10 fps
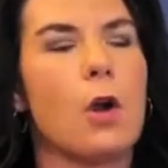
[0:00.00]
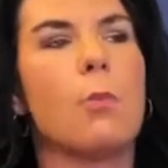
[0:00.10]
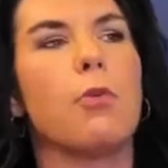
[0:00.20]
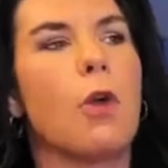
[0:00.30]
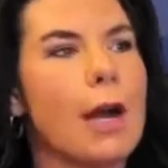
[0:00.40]

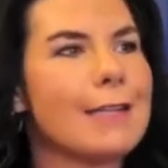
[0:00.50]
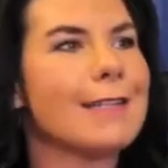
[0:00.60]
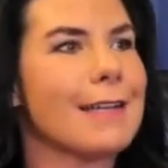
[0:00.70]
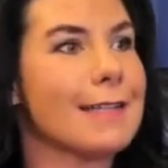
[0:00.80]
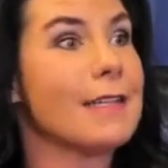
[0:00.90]

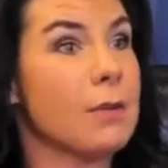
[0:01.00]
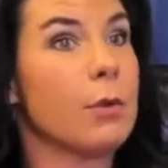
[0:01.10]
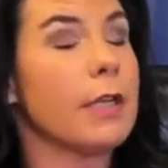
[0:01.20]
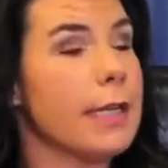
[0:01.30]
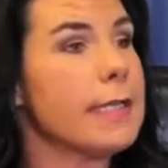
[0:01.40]
process, it
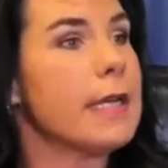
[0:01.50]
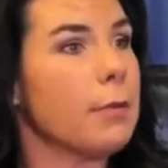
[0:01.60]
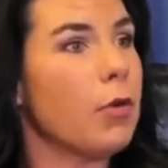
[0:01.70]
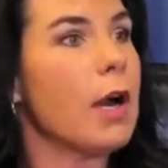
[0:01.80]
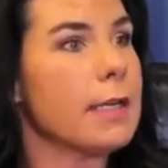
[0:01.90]
really is a
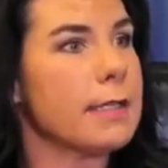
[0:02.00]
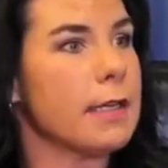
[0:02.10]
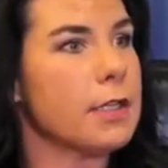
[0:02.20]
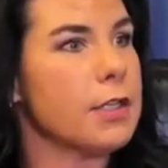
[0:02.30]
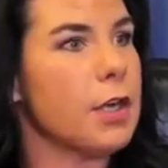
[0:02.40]

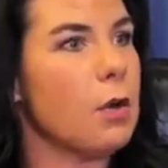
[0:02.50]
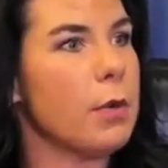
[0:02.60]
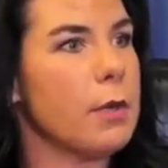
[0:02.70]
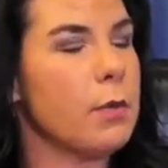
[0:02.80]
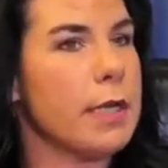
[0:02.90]
process. You know,
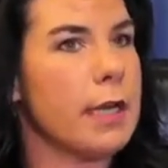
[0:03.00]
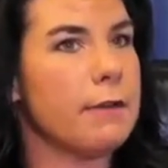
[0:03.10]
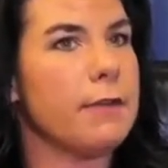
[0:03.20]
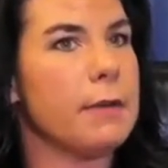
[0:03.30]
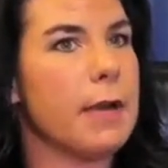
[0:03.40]
we
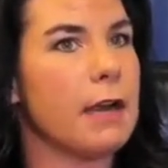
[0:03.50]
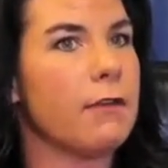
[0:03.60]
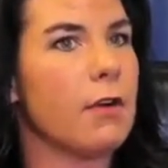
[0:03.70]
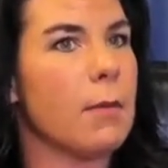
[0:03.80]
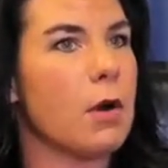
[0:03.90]
get
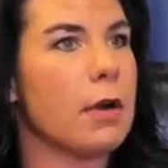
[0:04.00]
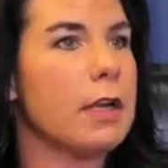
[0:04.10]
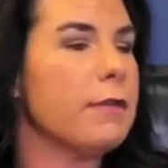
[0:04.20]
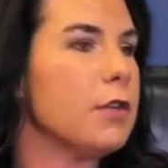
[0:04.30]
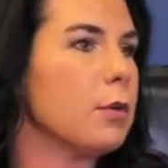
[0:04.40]
feedback from our
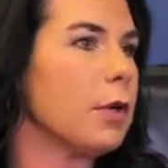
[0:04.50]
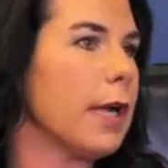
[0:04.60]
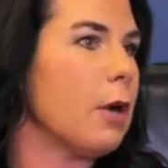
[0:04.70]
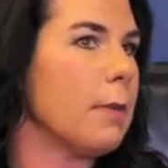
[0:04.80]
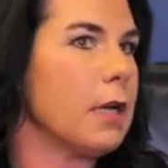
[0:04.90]
individual
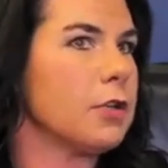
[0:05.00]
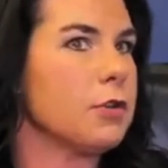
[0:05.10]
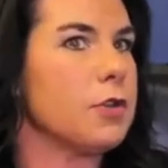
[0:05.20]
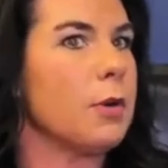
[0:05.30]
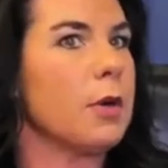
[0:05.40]
account managers who